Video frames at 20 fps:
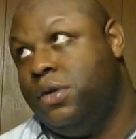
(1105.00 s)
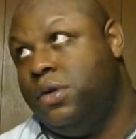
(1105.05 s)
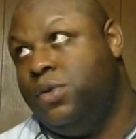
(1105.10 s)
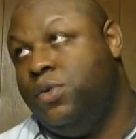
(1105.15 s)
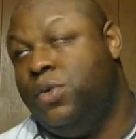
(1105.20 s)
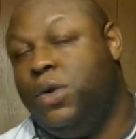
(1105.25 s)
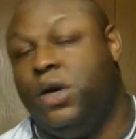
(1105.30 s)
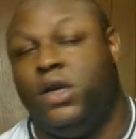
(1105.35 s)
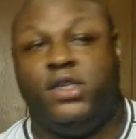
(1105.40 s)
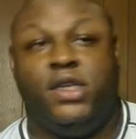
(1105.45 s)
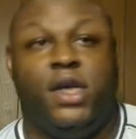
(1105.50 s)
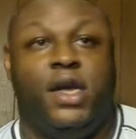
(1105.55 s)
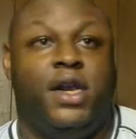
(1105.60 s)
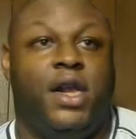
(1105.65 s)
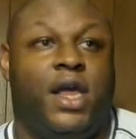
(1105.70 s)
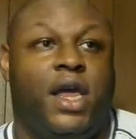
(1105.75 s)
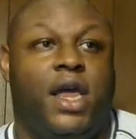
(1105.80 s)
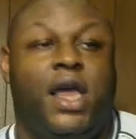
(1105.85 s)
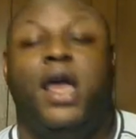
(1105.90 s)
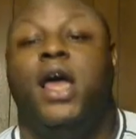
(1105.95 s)
what's her
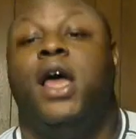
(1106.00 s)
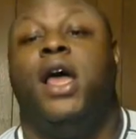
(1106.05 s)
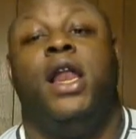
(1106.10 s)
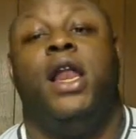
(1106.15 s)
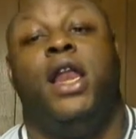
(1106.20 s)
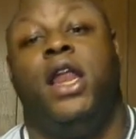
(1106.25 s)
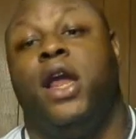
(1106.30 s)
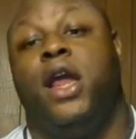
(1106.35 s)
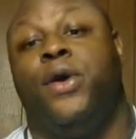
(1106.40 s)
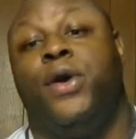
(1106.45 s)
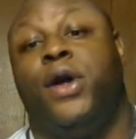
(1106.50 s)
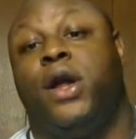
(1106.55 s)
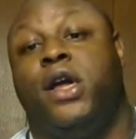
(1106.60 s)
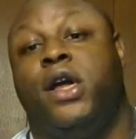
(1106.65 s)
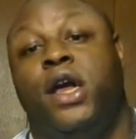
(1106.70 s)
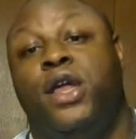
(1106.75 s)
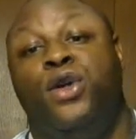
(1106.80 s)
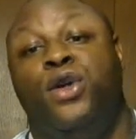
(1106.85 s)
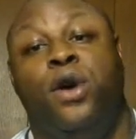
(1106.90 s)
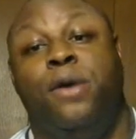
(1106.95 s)
name?
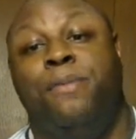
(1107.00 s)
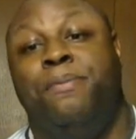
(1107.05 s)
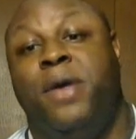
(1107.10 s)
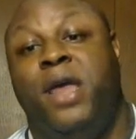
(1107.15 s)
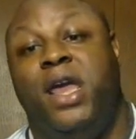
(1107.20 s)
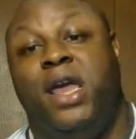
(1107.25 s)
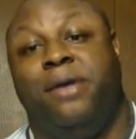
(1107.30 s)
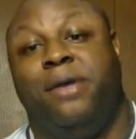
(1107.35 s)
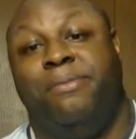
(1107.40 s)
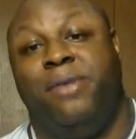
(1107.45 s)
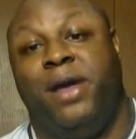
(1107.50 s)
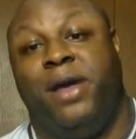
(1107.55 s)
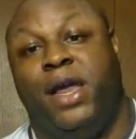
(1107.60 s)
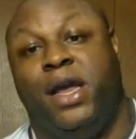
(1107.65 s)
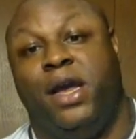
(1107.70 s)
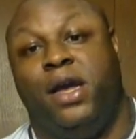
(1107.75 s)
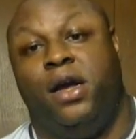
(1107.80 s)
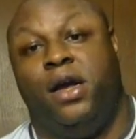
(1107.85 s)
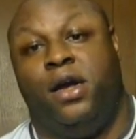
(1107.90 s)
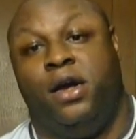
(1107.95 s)
Lyrica, you big
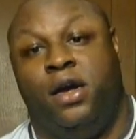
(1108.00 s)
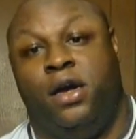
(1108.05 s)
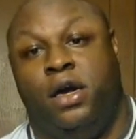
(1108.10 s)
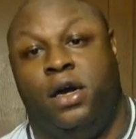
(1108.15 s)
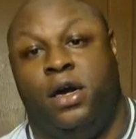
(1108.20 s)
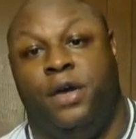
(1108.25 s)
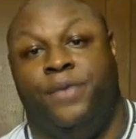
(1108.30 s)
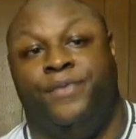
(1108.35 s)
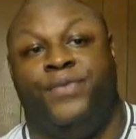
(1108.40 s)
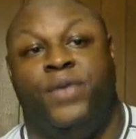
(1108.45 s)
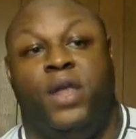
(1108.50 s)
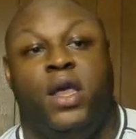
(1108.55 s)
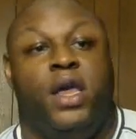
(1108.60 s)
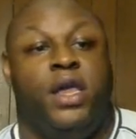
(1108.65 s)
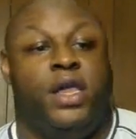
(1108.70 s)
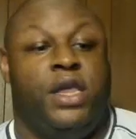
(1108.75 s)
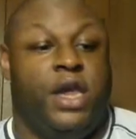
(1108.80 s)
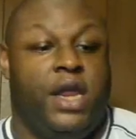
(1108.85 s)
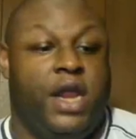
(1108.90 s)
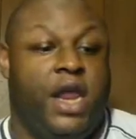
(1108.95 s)
man, huh?
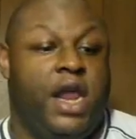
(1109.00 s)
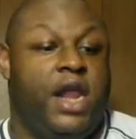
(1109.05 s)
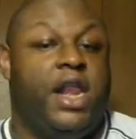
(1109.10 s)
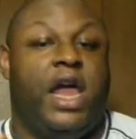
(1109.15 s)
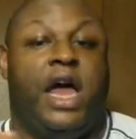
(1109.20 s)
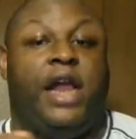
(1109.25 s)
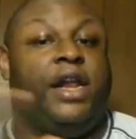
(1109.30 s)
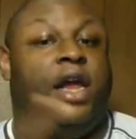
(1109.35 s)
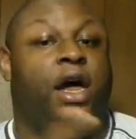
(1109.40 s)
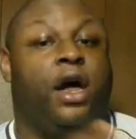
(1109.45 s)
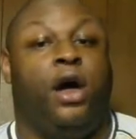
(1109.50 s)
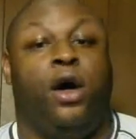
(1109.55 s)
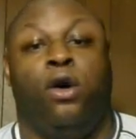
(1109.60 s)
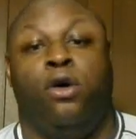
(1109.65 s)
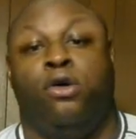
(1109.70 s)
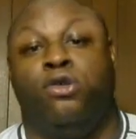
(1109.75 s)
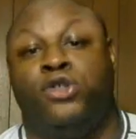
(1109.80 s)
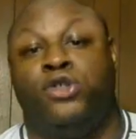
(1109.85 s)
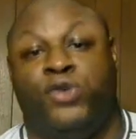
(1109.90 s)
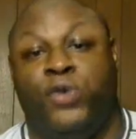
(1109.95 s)
You done knocked the
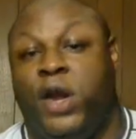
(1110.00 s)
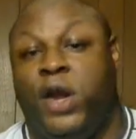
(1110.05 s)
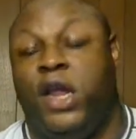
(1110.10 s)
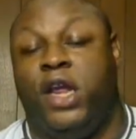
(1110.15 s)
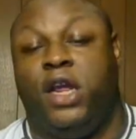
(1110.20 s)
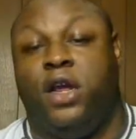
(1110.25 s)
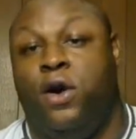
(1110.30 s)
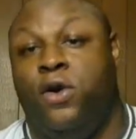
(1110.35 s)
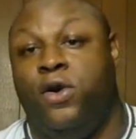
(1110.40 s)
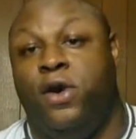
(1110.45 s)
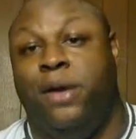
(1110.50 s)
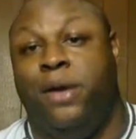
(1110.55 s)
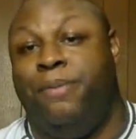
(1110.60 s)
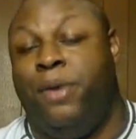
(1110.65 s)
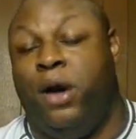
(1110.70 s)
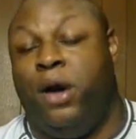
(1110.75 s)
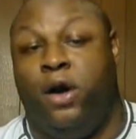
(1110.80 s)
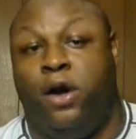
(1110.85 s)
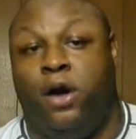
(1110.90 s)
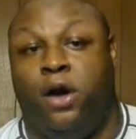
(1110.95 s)
whole drink on the
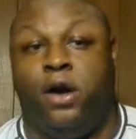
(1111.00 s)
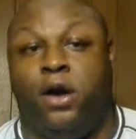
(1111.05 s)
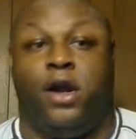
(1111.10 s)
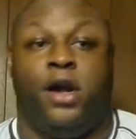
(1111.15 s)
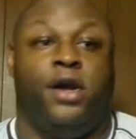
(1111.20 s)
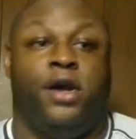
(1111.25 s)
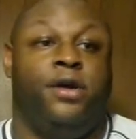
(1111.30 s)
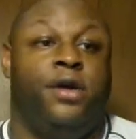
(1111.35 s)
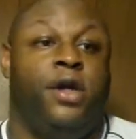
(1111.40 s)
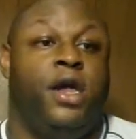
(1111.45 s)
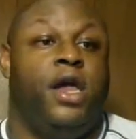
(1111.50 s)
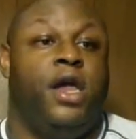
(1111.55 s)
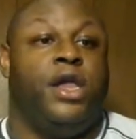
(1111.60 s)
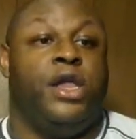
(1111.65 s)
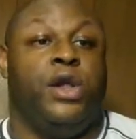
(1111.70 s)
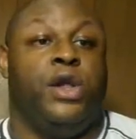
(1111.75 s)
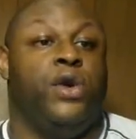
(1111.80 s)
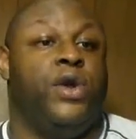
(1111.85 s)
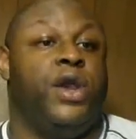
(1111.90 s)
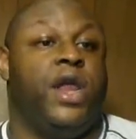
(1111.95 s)
bar.
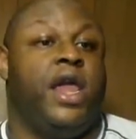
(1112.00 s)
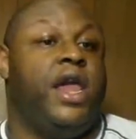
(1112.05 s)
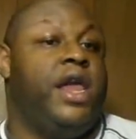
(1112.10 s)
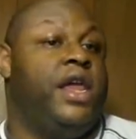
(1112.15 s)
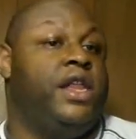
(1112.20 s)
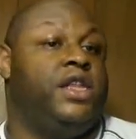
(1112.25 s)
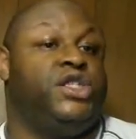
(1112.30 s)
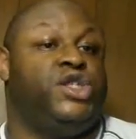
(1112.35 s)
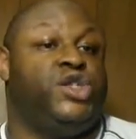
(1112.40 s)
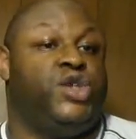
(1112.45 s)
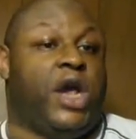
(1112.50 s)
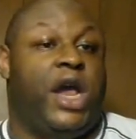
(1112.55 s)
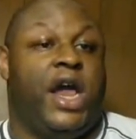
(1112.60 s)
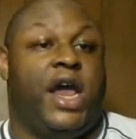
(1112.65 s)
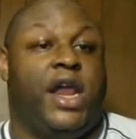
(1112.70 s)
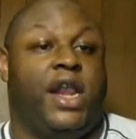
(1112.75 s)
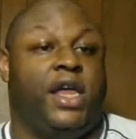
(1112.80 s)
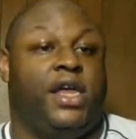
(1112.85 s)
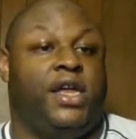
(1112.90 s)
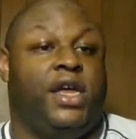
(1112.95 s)
You done
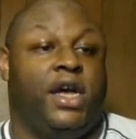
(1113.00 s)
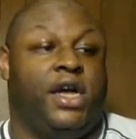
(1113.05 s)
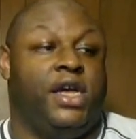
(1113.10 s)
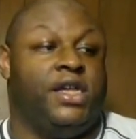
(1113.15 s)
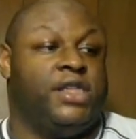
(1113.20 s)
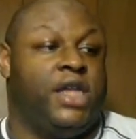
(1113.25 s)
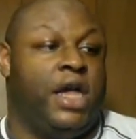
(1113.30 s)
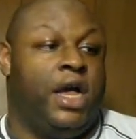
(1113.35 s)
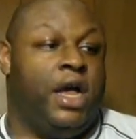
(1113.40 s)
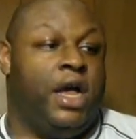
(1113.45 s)
tried to cuss